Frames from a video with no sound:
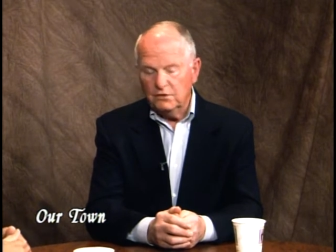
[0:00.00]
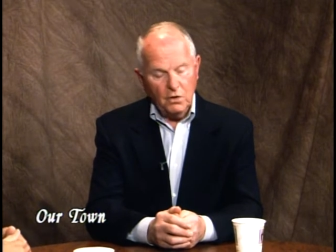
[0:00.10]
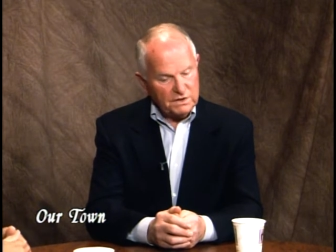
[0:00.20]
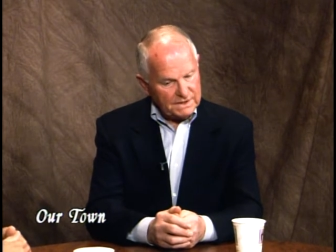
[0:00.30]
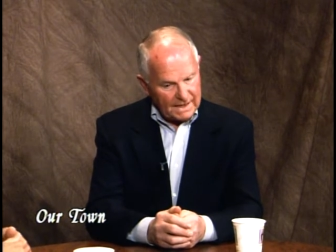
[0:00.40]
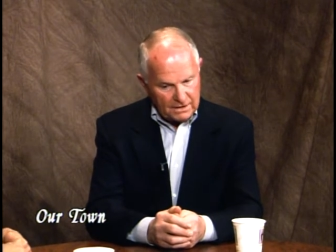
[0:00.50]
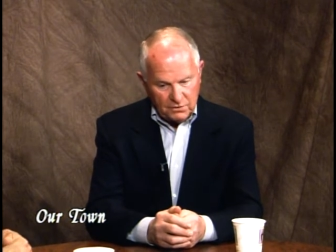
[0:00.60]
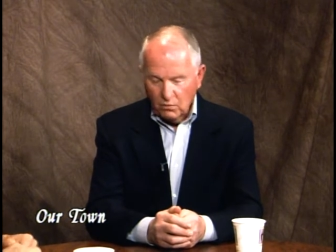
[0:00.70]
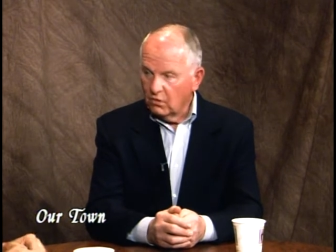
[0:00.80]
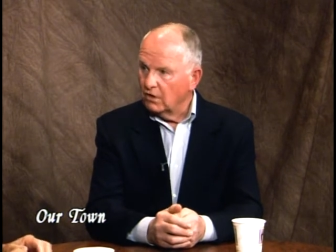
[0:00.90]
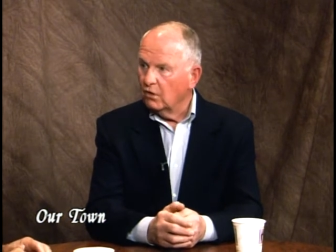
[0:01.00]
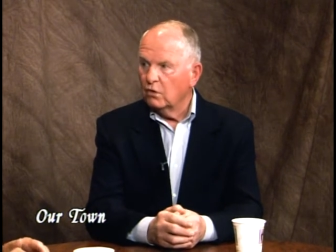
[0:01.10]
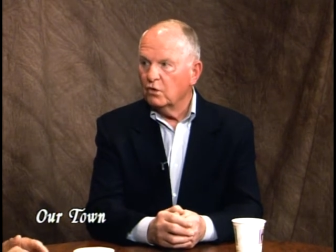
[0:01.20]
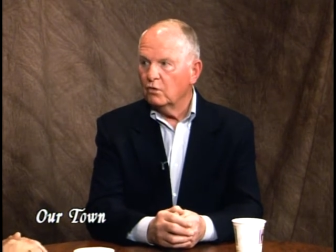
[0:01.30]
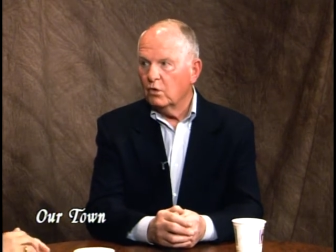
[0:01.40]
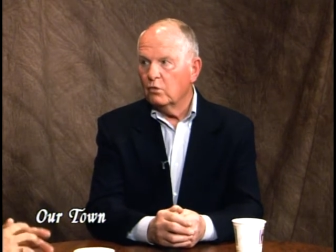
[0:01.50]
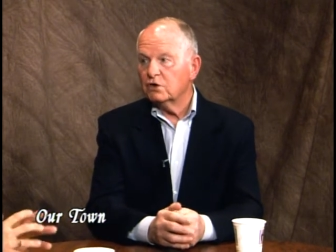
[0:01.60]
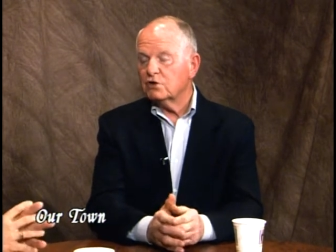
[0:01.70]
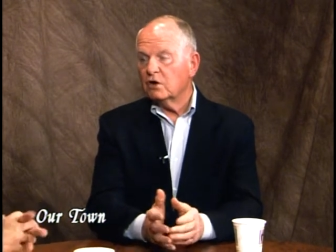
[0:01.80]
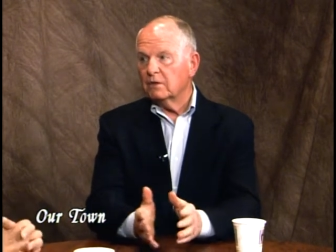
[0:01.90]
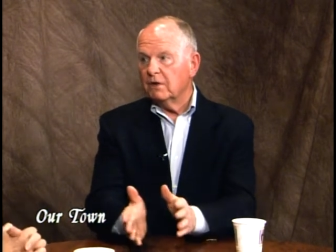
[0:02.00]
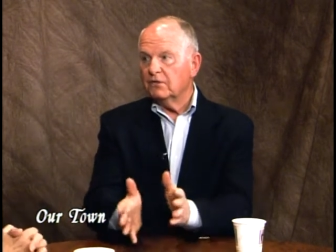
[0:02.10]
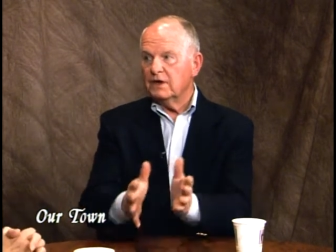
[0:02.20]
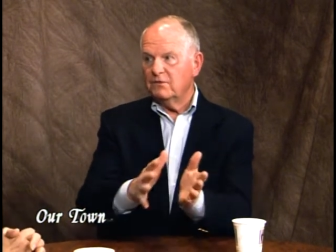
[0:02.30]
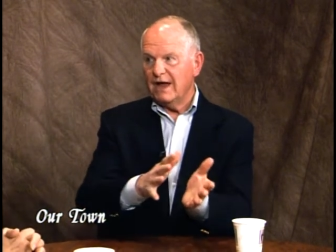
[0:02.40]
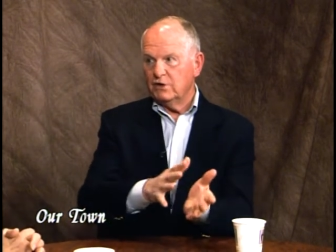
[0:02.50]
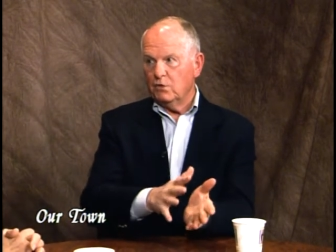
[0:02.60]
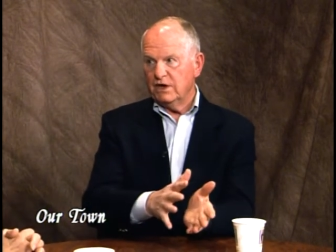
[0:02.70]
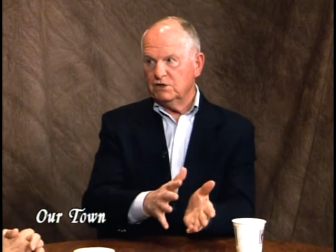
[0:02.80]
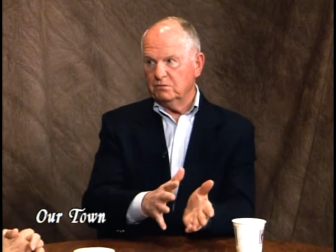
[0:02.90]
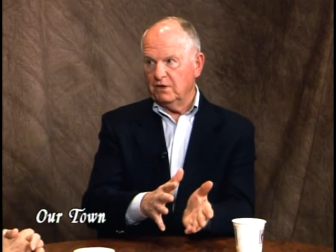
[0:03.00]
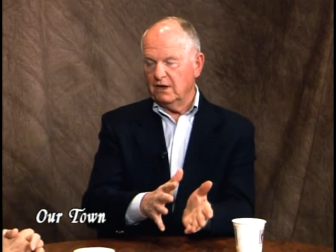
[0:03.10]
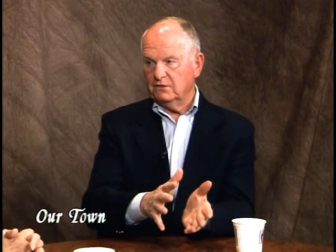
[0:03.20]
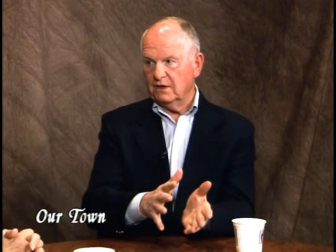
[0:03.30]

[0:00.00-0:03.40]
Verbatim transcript: No, it's not oh, on the good. warrant. Oh no, oh. no, we're talking about the evaluation process.